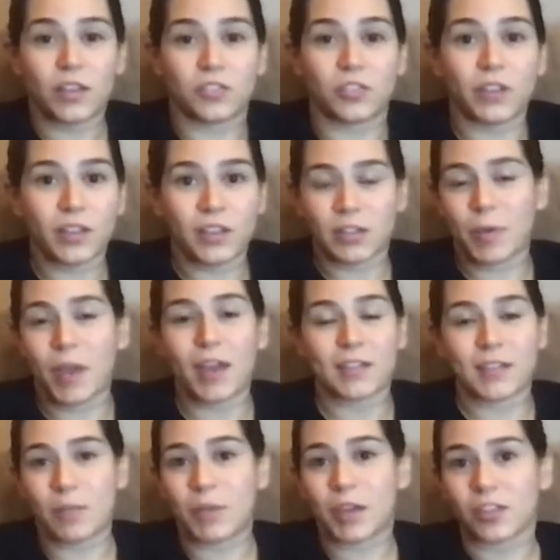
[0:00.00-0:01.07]
during this
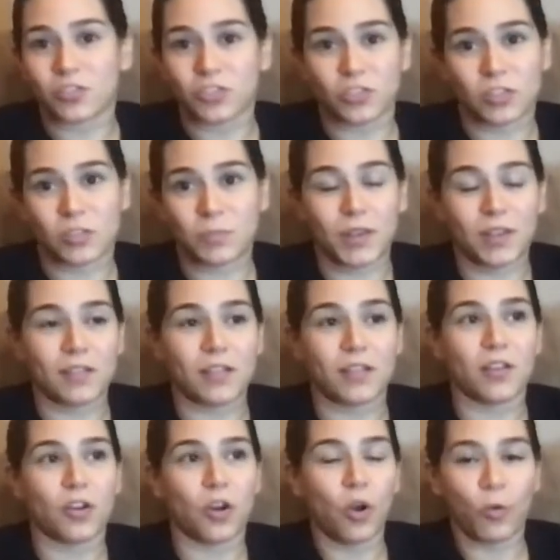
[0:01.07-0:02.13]
pandemic it's just been
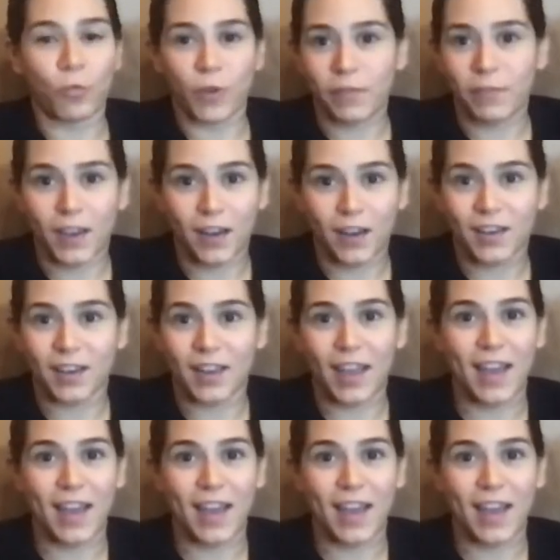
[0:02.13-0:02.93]
horrific